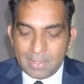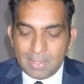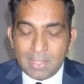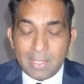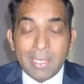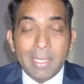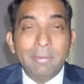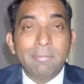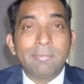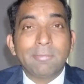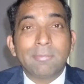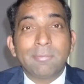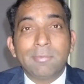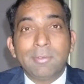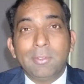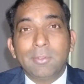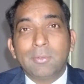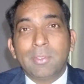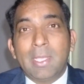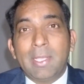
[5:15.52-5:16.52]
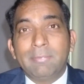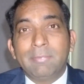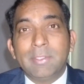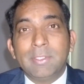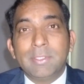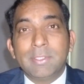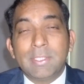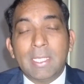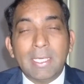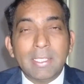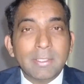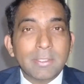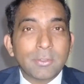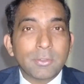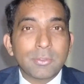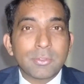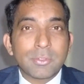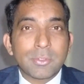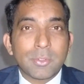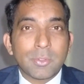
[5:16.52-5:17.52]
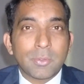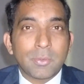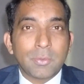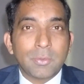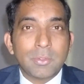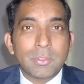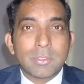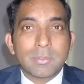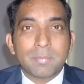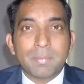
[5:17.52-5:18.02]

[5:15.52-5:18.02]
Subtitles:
if you haven't done those roles,